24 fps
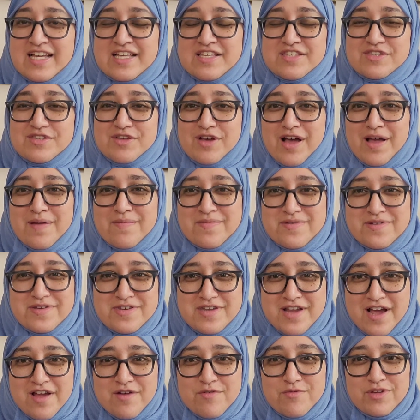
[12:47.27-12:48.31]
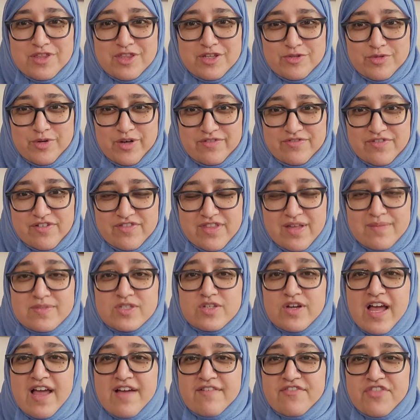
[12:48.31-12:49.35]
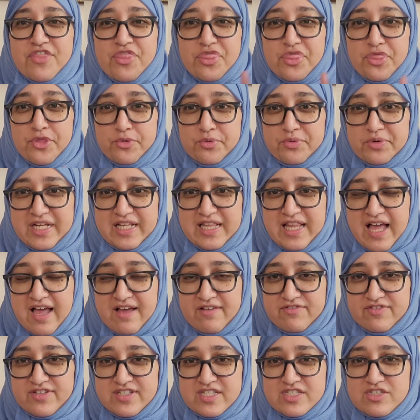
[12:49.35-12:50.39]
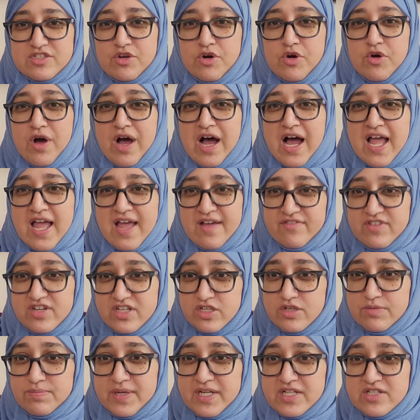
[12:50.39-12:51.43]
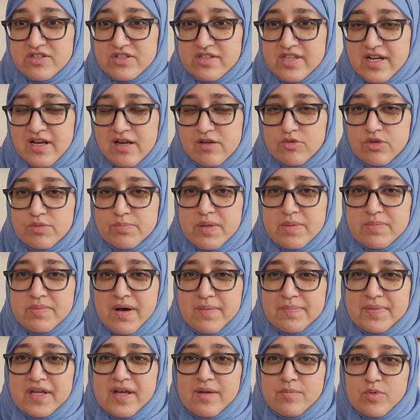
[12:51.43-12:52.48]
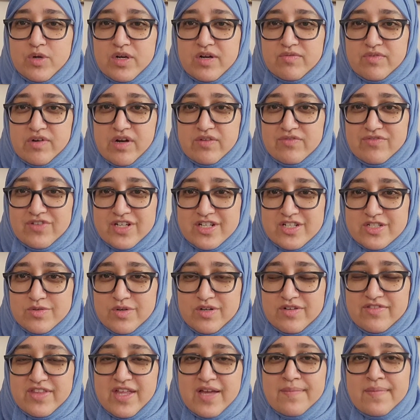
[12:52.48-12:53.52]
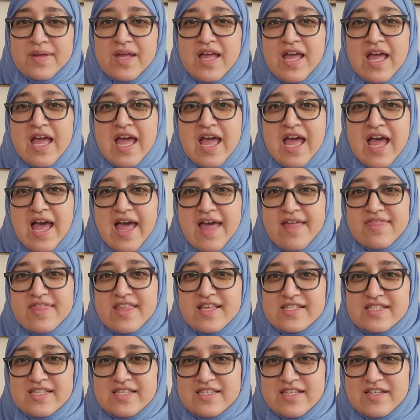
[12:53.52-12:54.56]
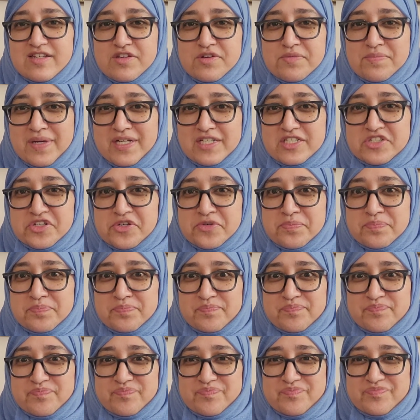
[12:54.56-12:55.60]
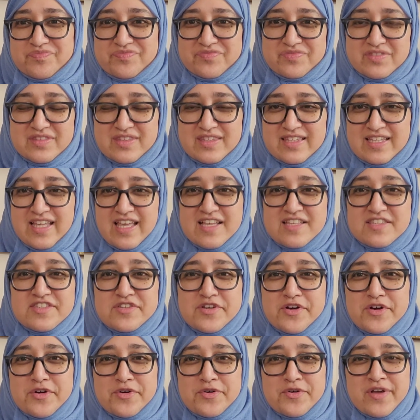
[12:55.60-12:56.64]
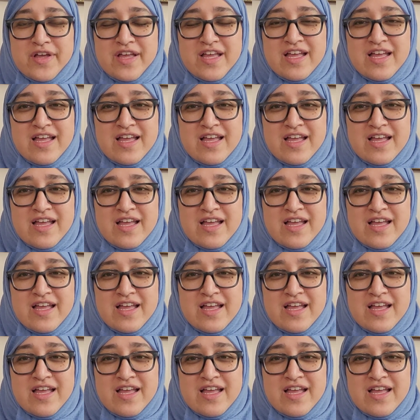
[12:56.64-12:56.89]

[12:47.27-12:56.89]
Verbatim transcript: So I'm done with 12 of them. So I have three left. So I have a new picture that I will be popping up whenever I finish one of them. And this is the new picture. So